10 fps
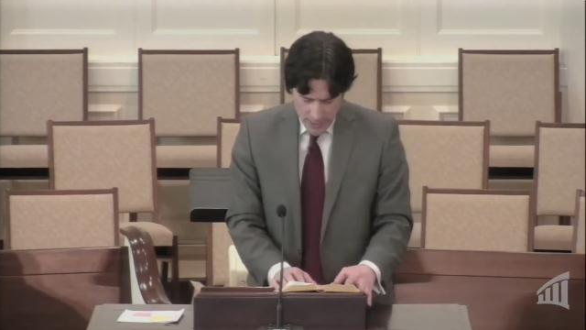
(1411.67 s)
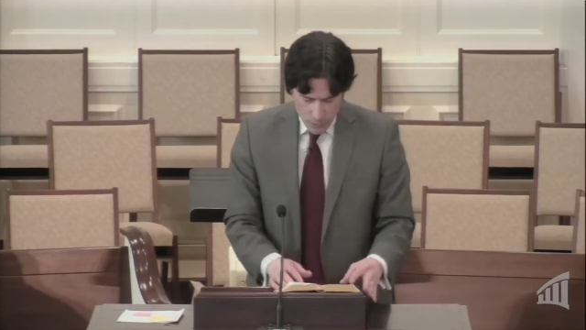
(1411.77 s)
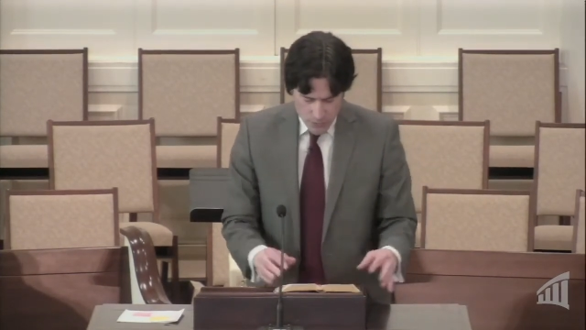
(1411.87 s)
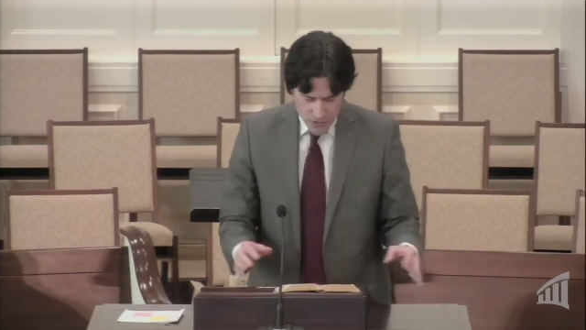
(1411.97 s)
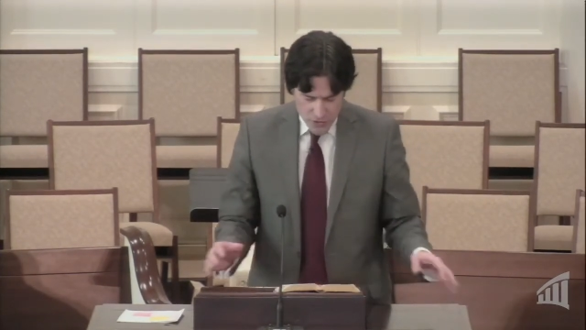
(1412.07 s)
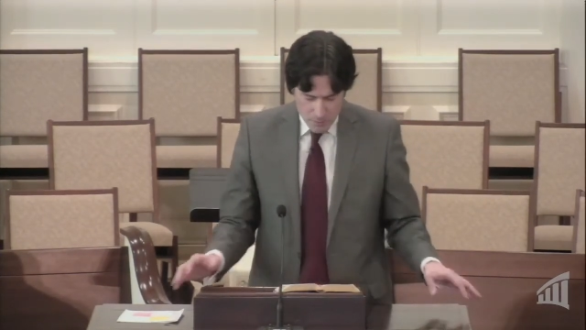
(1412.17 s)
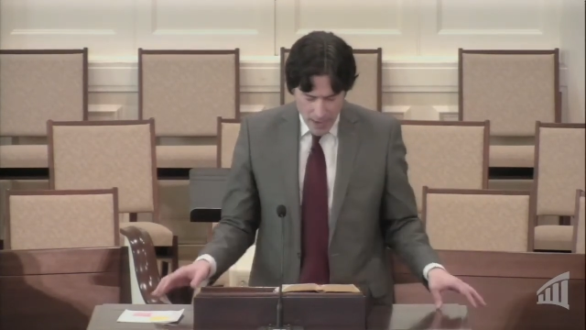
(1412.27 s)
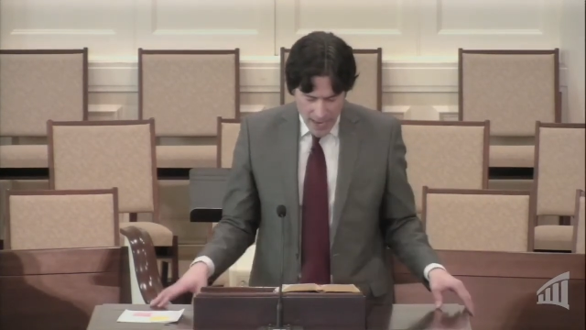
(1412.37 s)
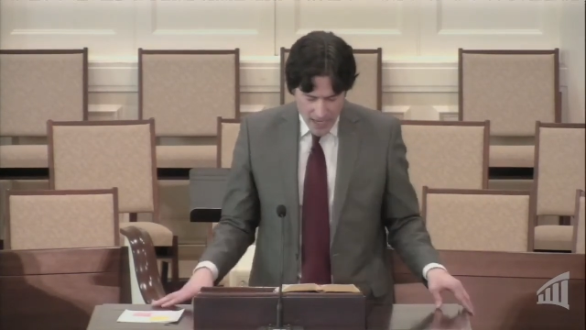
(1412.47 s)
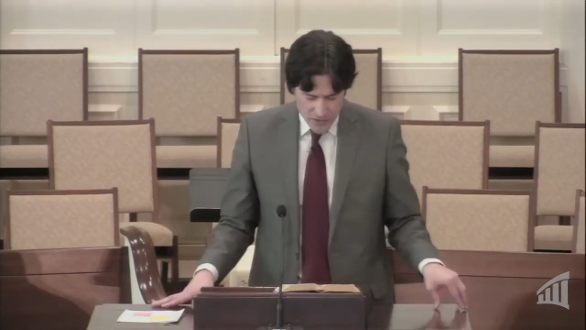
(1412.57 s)
He was
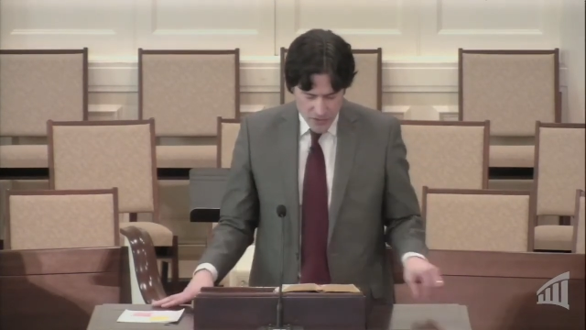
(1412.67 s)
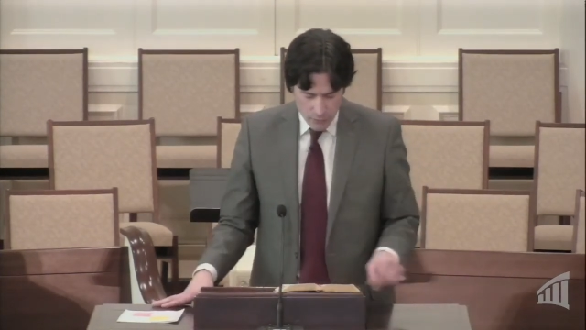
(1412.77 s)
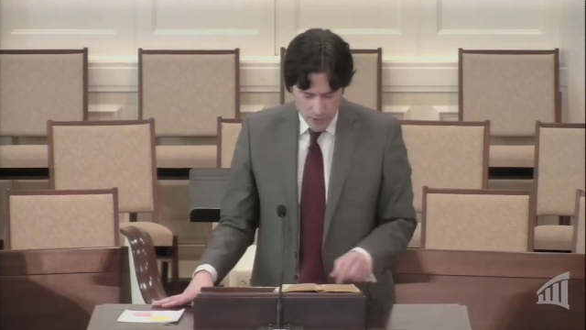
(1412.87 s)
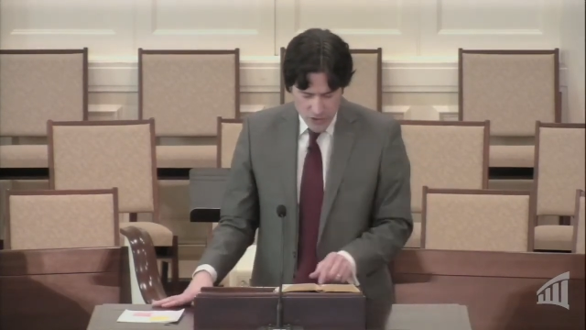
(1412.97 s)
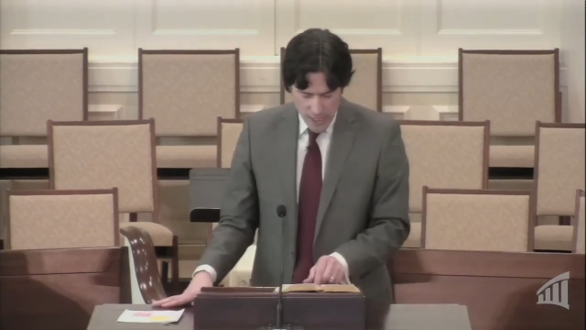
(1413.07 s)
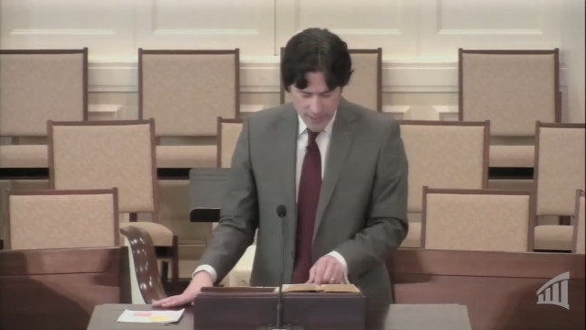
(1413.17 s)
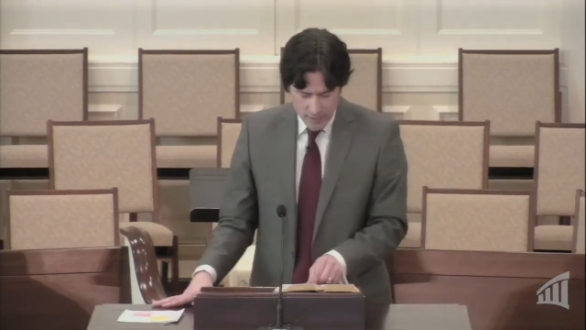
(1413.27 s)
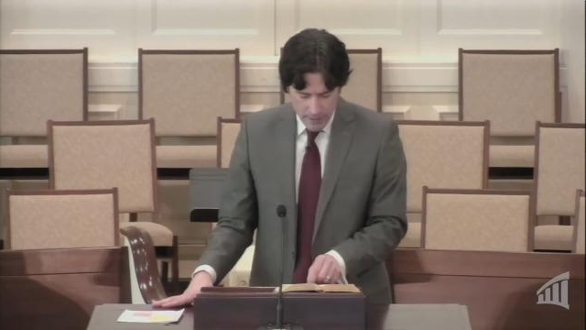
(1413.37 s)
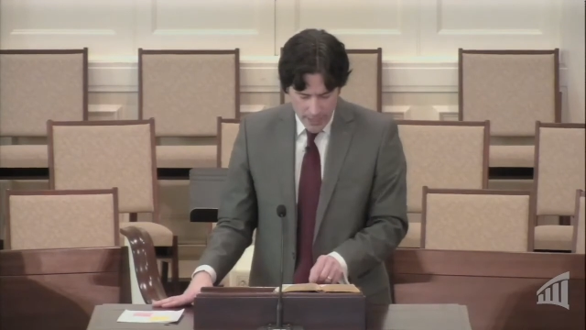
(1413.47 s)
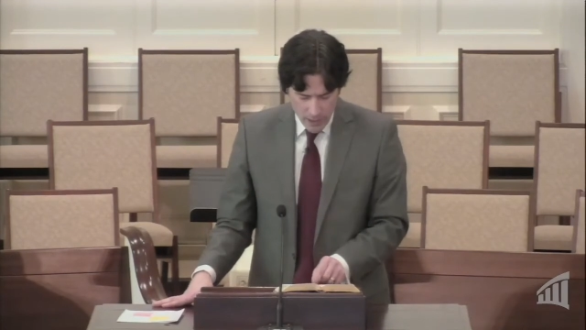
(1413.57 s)
despised and
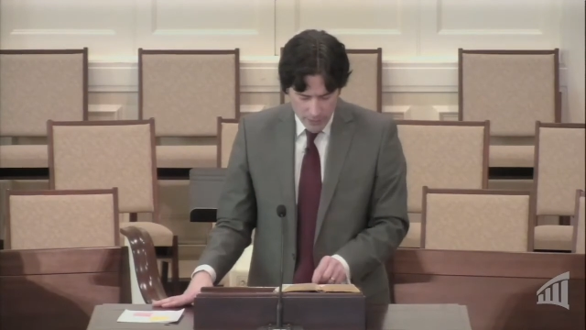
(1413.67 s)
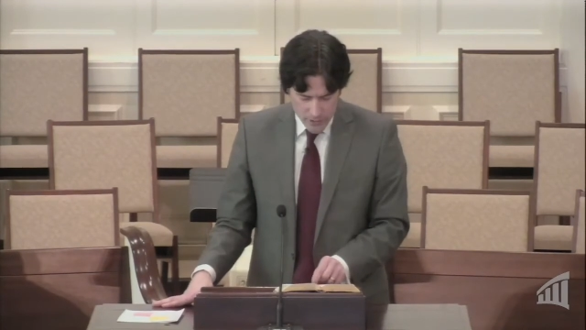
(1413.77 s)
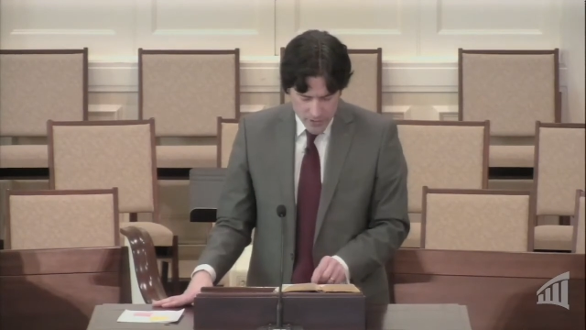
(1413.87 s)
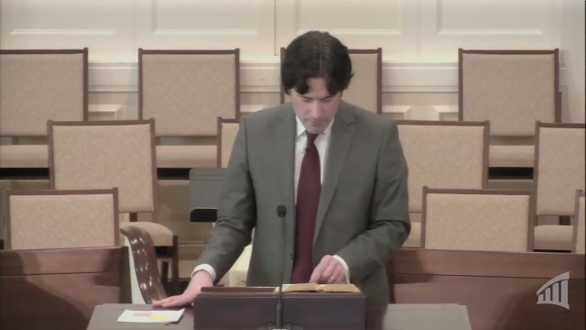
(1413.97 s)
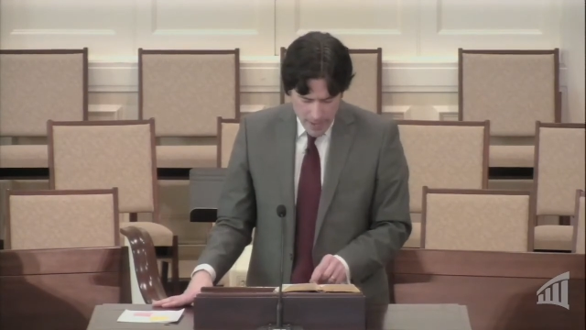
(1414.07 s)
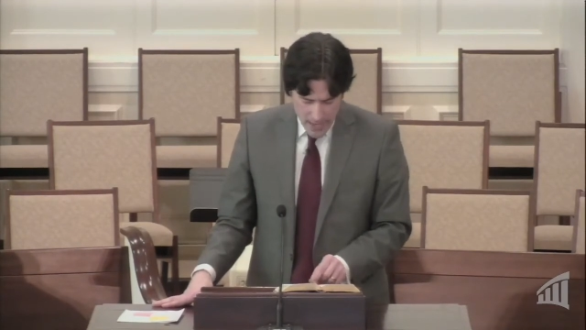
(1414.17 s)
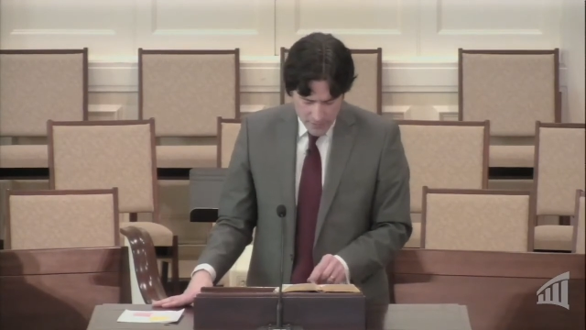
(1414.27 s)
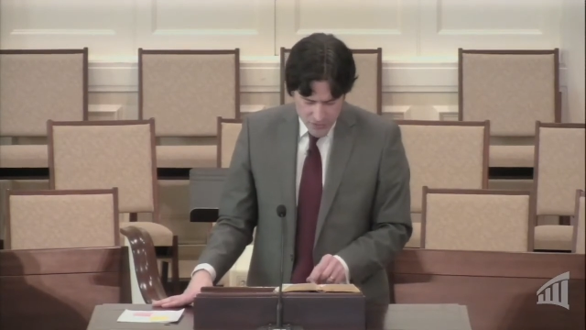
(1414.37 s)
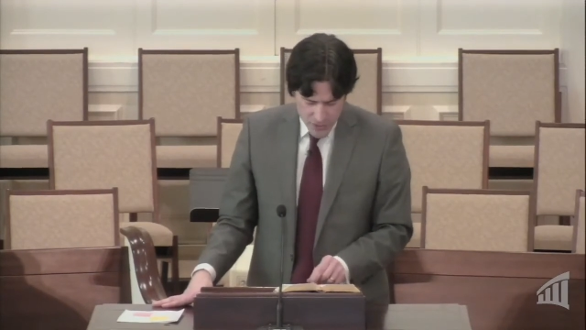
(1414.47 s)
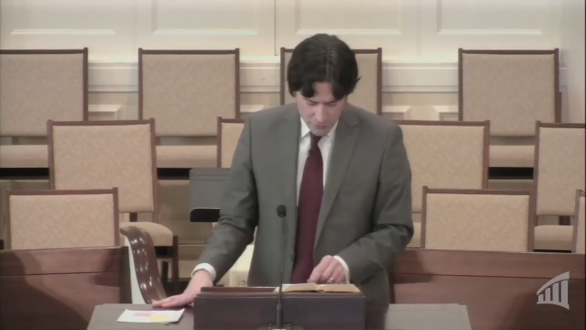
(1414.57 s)
rejected by others, a man
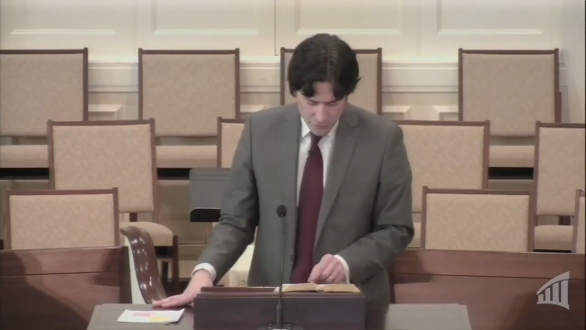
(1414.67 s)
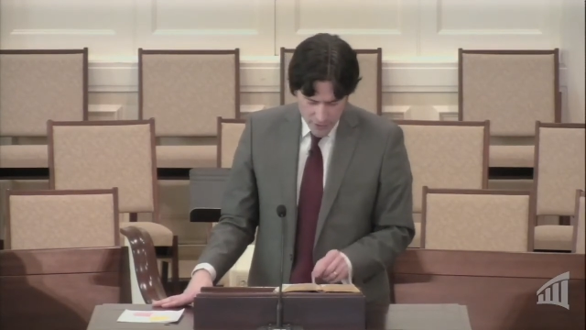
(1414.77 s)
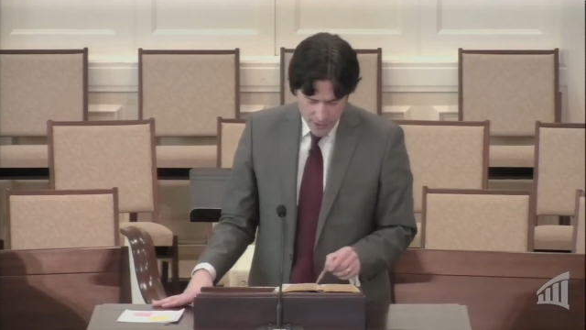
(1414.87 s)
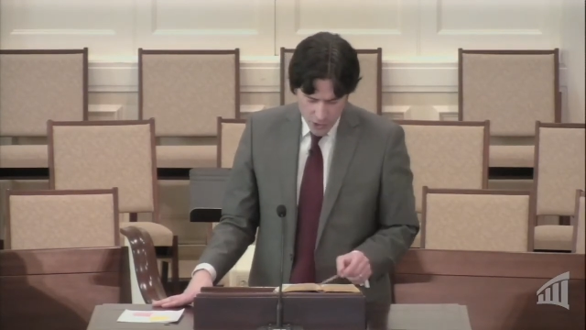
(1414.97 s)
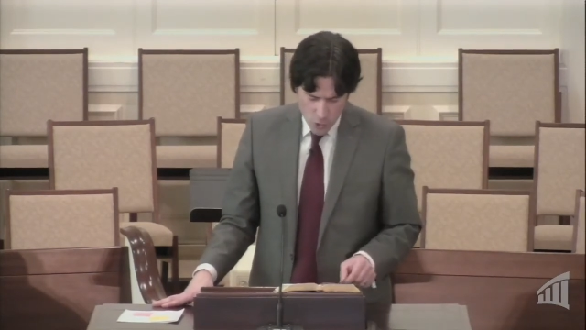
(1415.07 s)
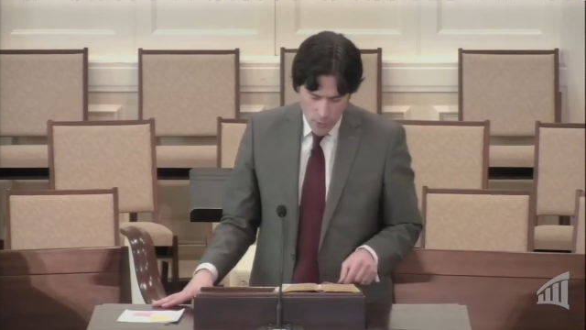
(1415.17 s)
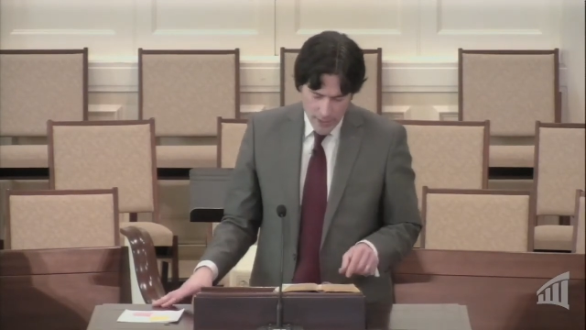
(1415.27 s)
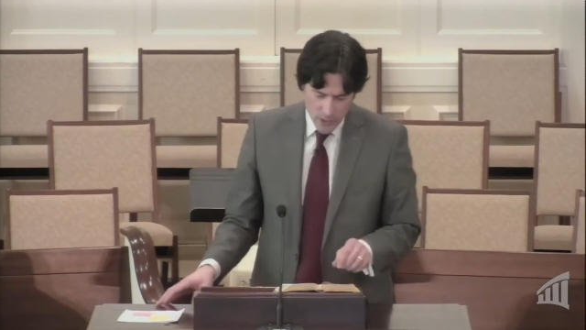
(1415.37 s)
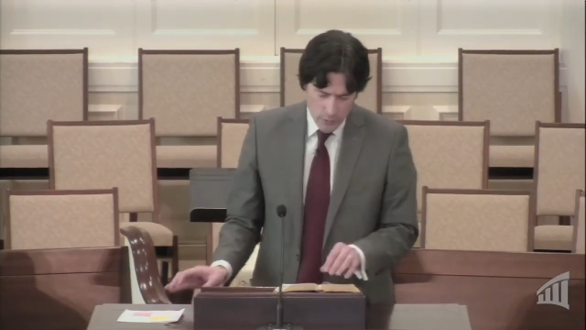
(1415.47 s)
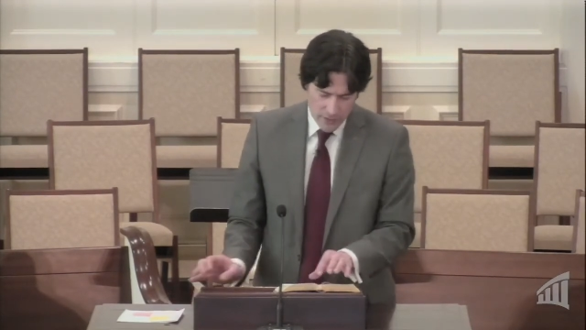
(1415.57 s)
of suffering and
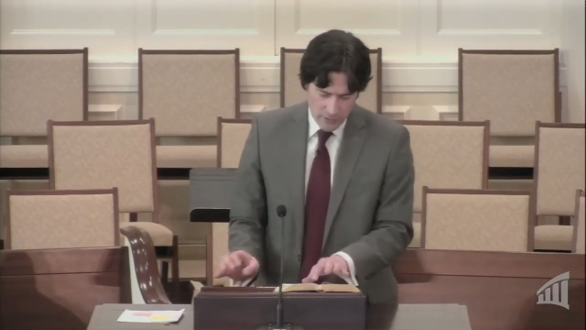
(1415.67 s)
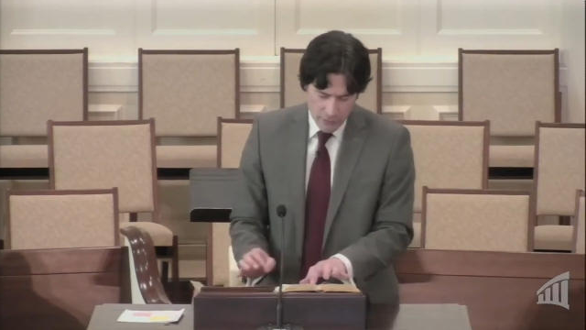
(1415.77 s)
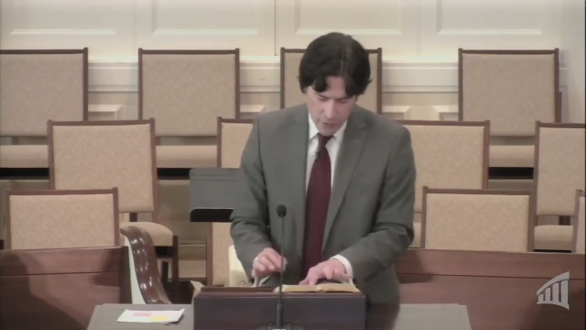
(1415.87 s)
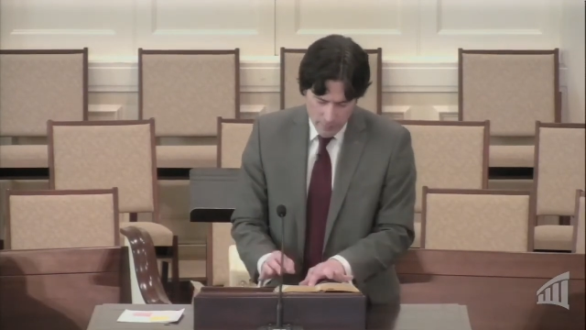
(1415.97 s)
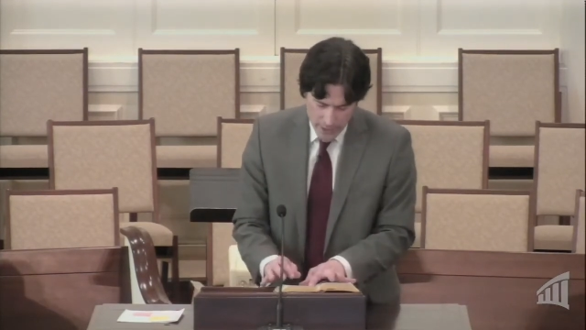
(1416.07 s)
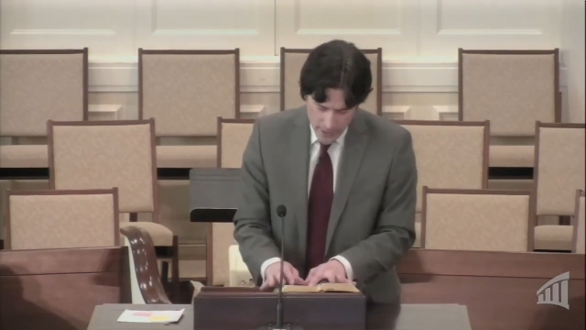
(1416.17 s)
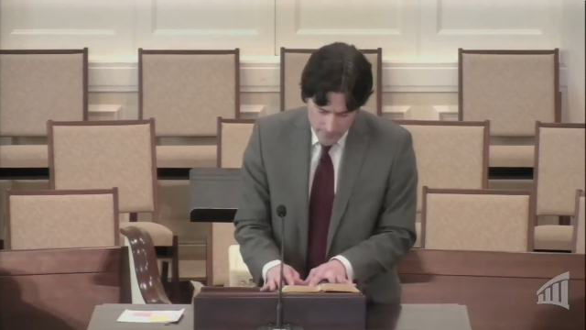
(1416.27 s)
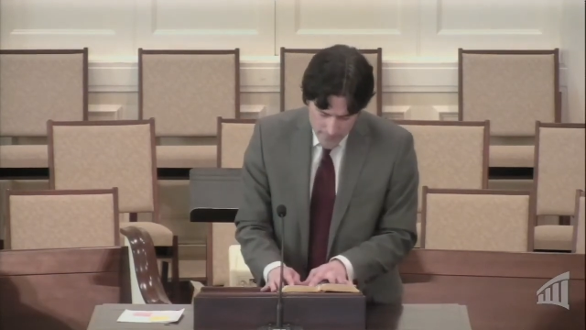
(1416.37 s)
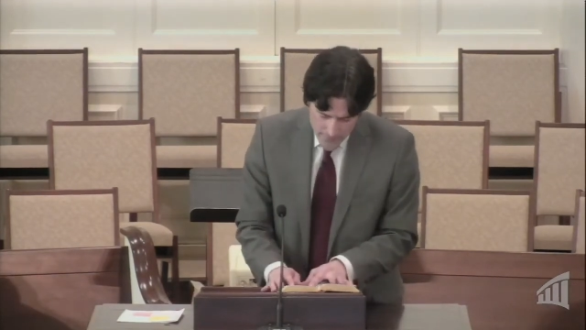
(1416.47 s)
acquainted with infirmity.